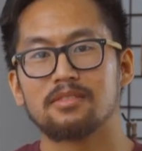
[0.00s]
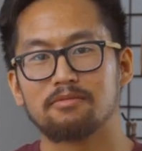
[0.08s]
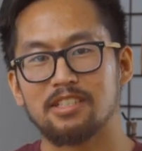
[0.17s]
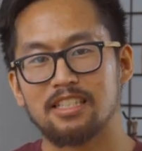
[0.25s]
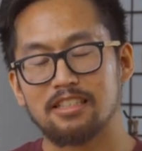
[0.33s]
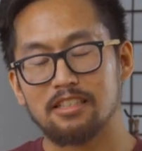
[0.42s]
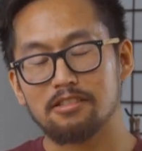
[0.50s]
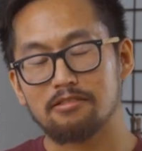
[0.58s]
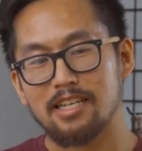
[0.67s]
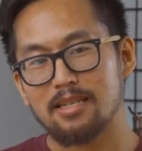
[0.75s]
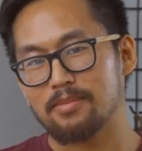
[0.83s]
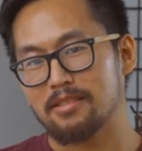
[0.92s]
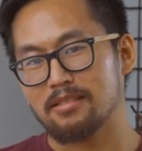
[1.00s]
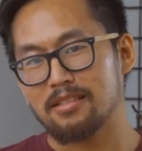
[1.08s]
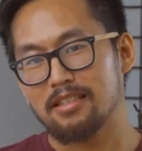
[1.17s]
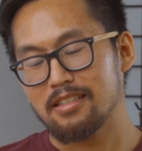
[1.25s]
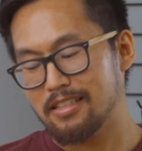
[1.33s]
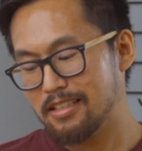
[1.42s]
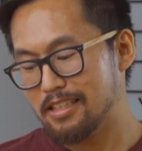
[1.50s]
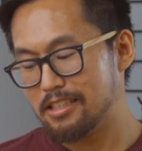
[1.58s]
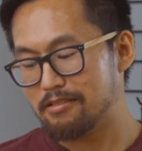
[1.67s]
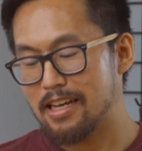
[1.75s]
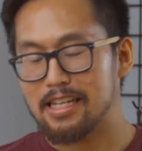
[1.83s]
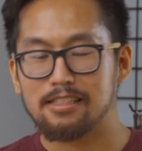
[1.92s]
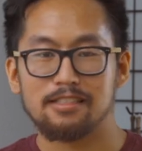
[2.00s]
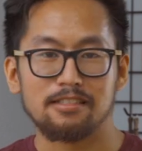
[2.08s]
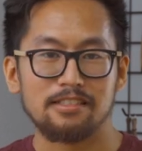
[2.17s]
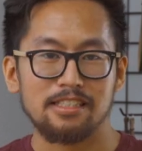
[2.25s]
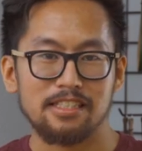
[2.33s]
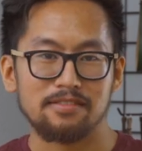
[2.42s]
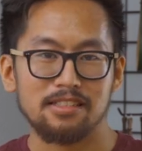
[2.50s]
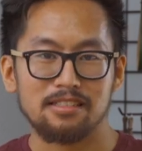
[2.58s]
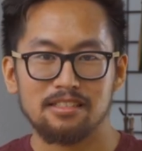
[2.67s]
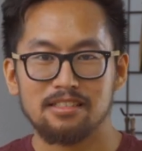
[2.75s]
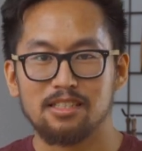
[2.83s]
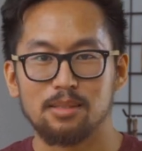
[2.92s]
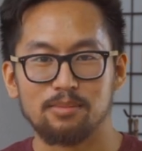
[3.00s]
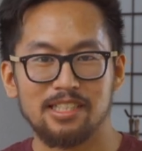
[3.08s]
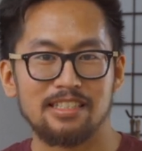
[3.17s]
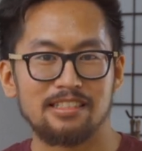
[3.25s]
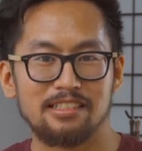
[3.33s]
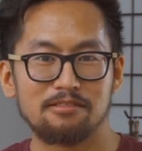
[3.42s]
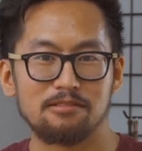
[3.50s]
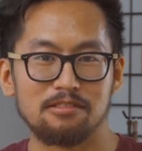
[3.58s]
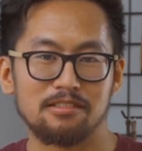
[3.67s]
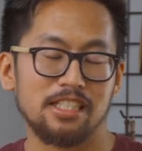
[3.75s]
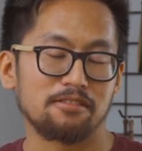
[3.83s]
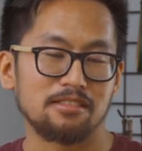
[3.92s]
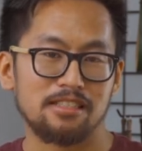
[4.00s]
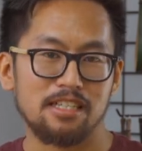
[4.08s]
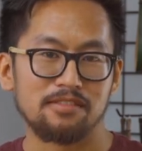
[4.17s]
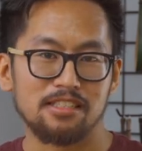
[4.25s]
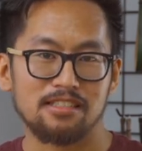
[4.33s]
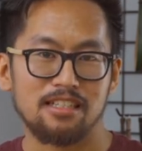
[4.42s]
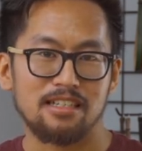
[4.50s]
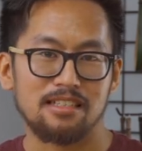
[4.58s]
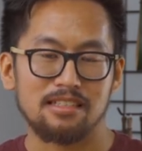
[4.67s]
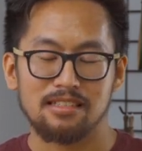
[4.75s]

What can also happen is you accidentally give us a brand new roll that was never shot.